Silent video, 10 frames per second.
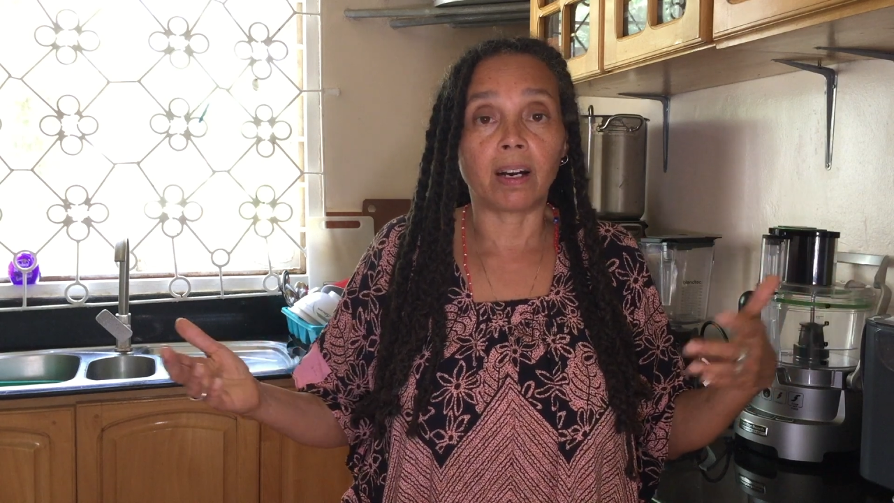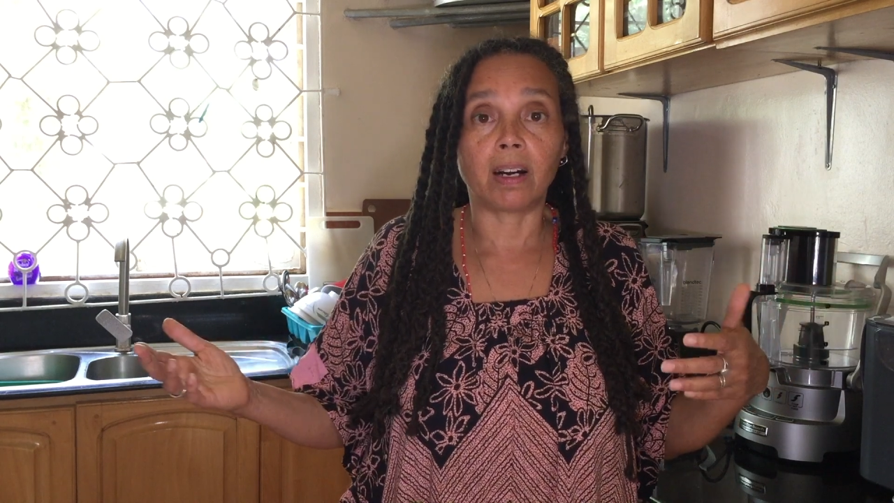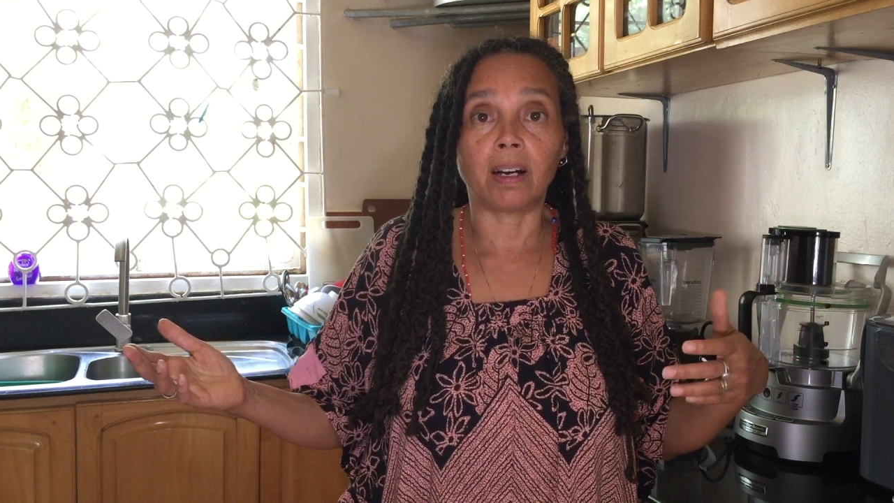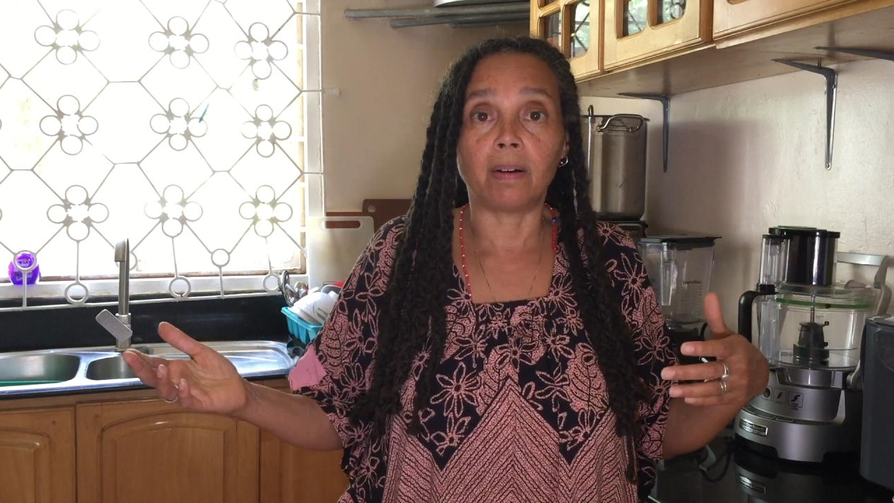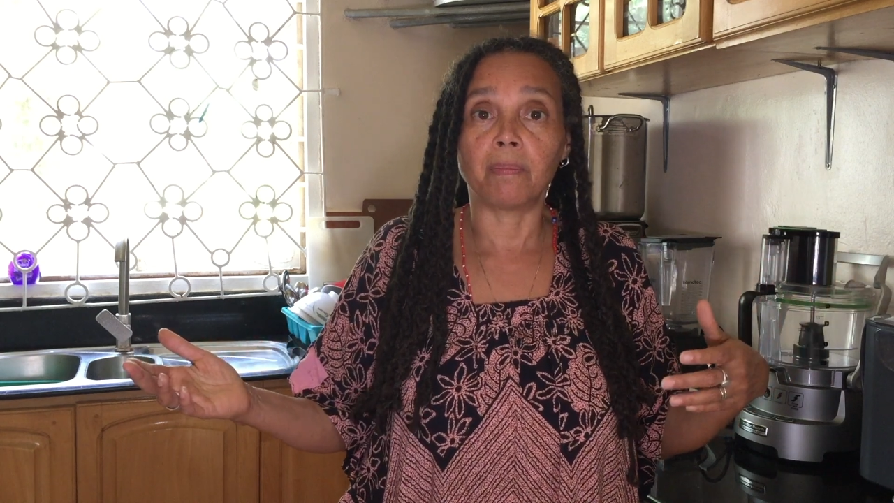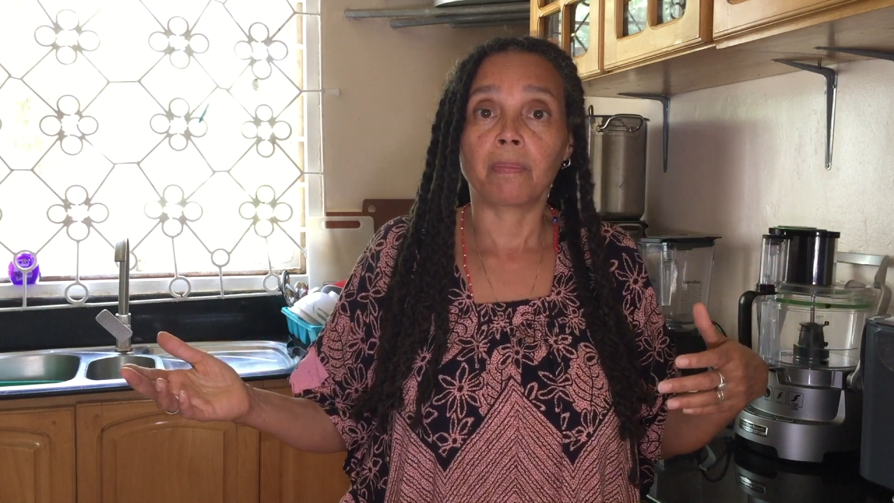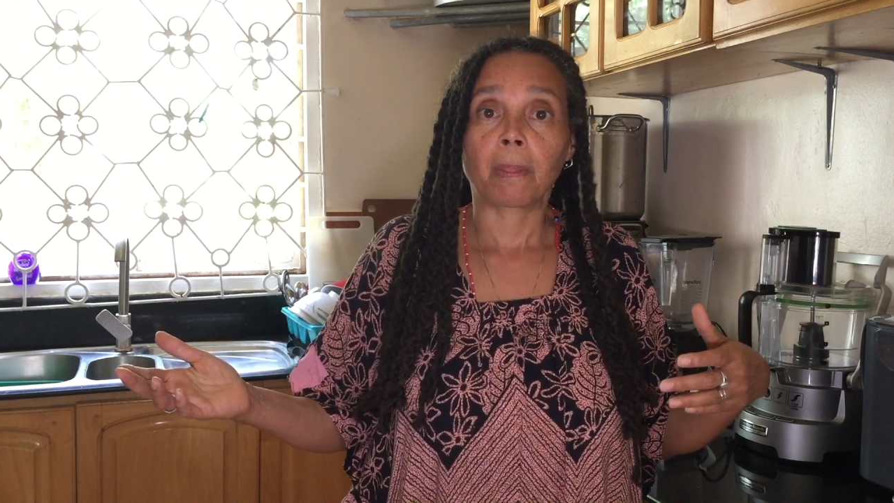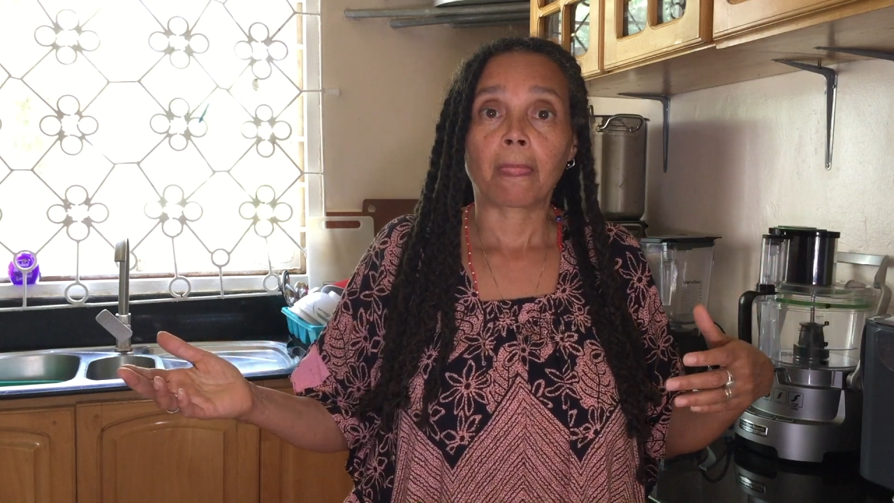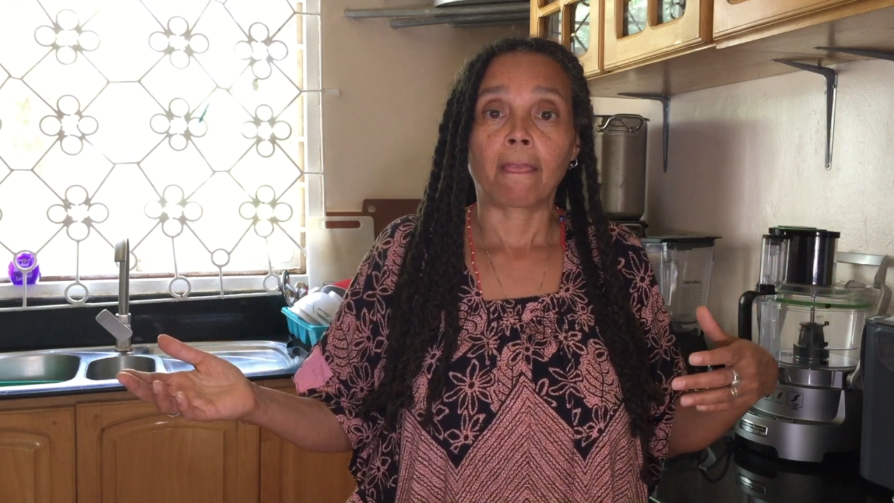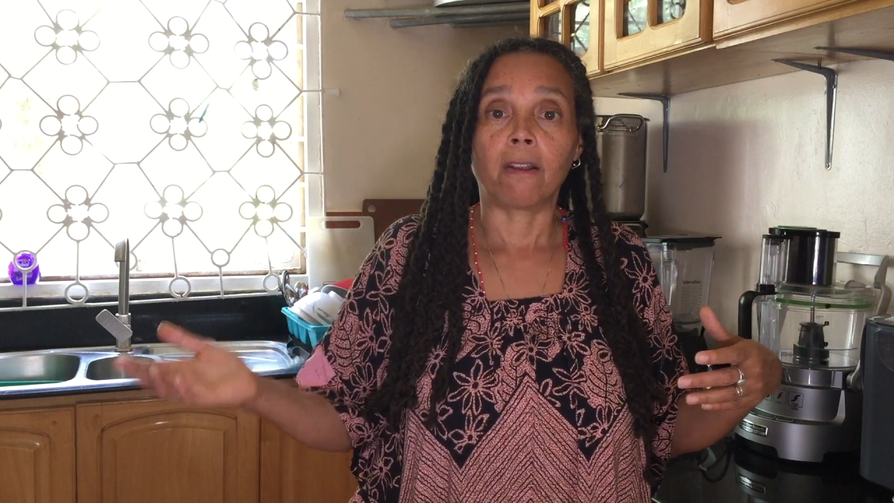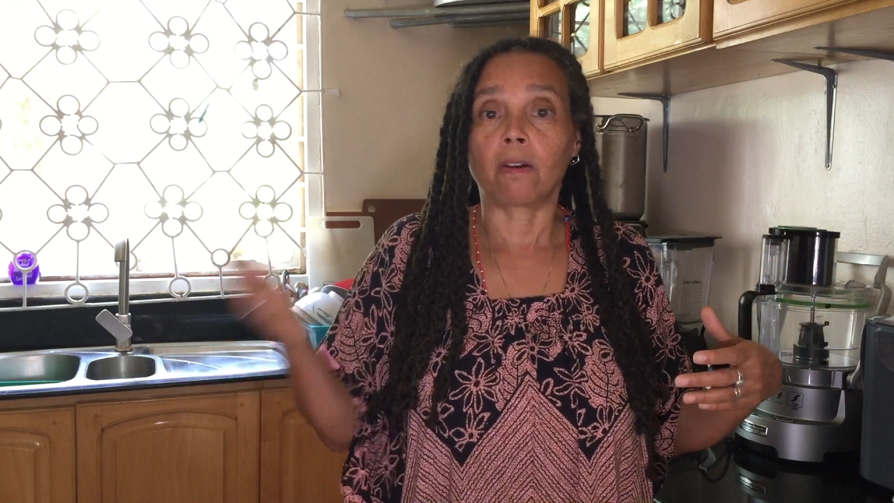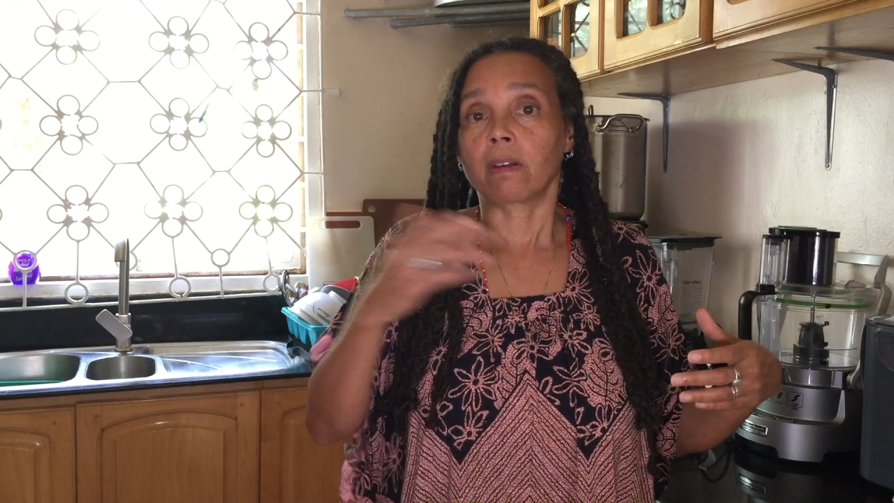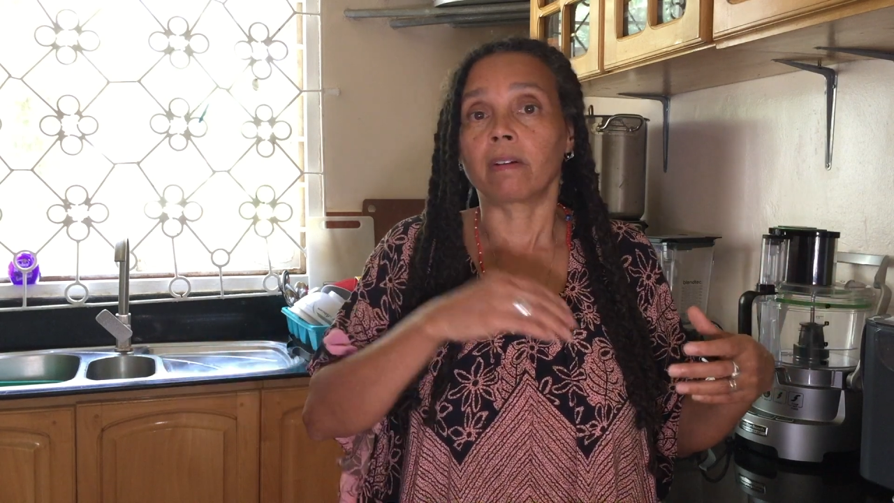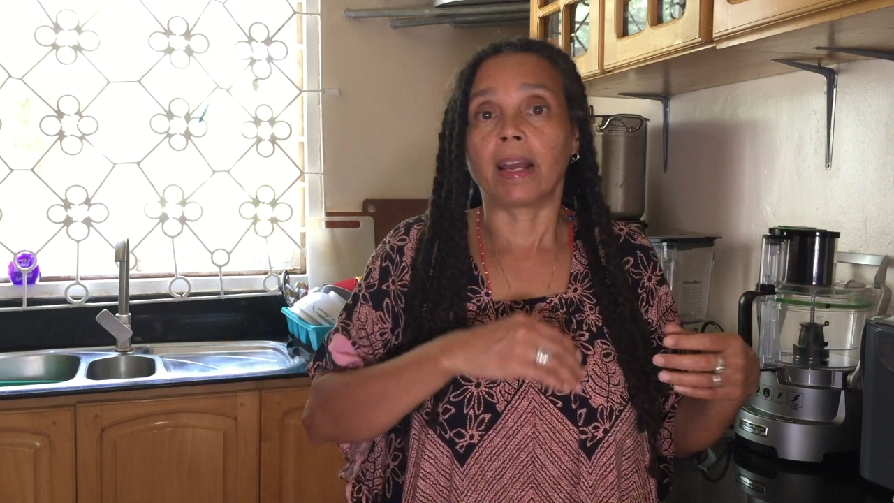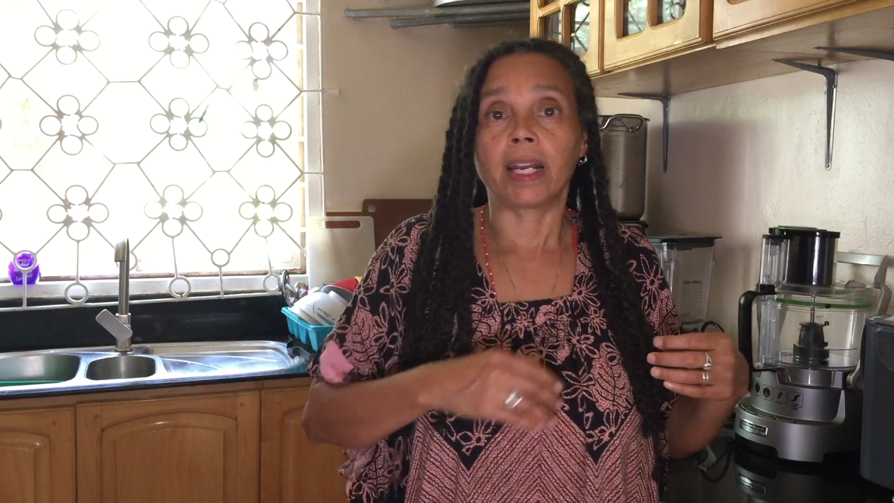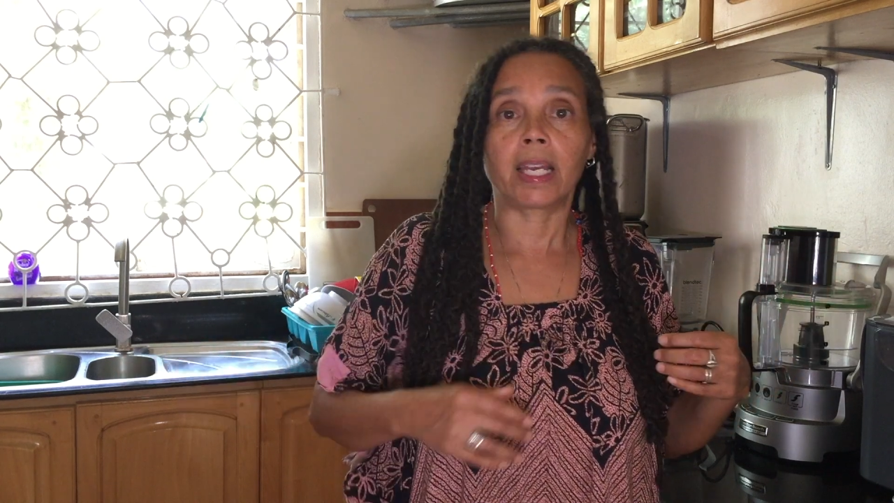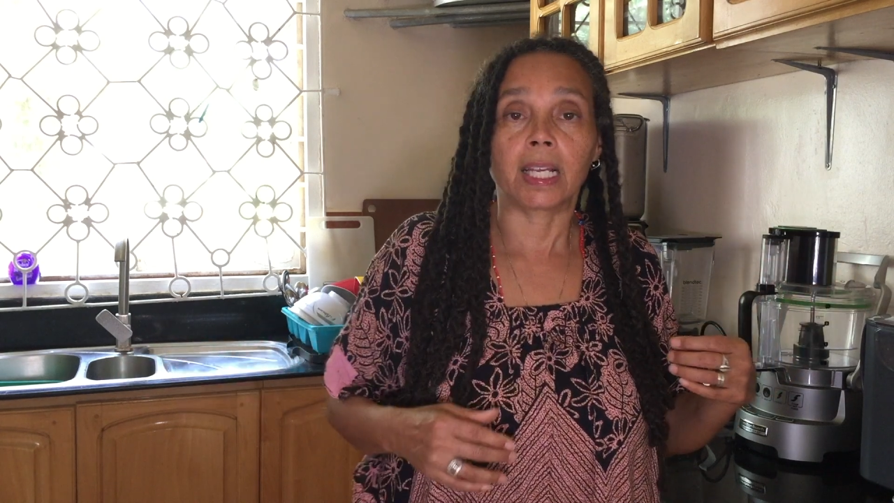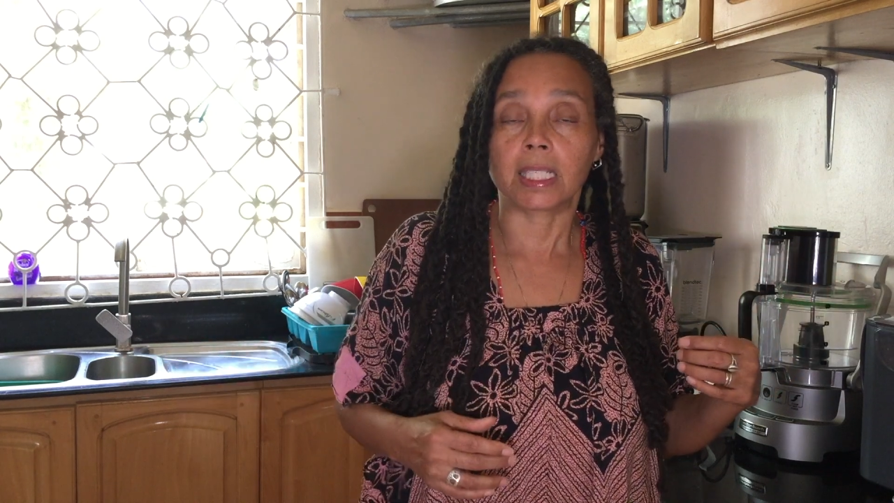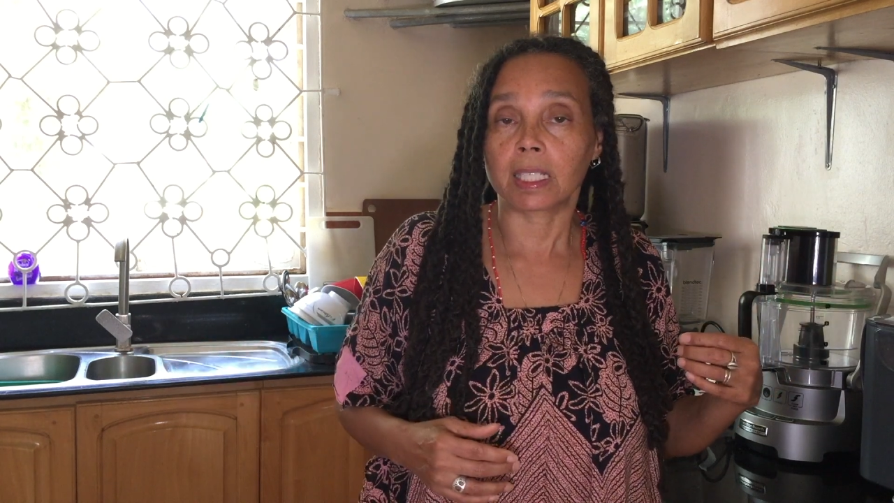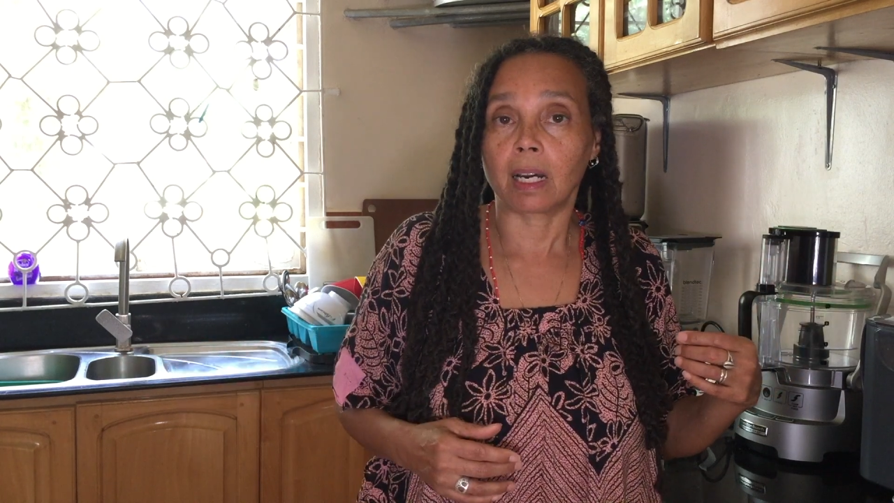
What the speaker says: the grandkids